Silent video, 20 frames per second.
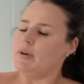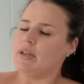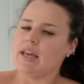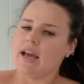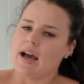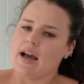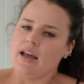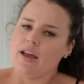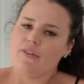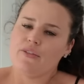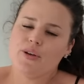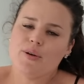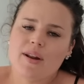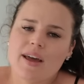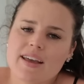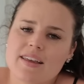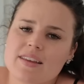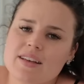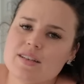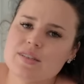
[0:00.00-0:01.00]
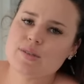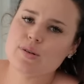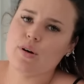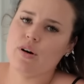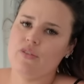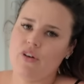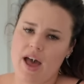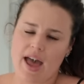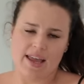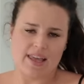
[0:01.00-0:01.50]
But yeah, if you like these sort
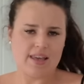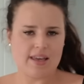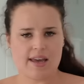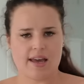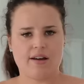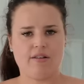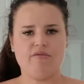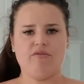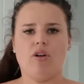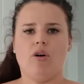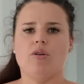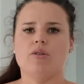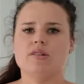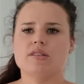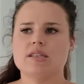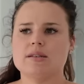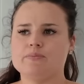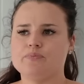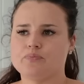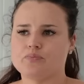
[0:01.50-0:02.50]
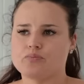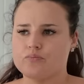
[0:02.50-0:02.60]
of hanging out vlogs,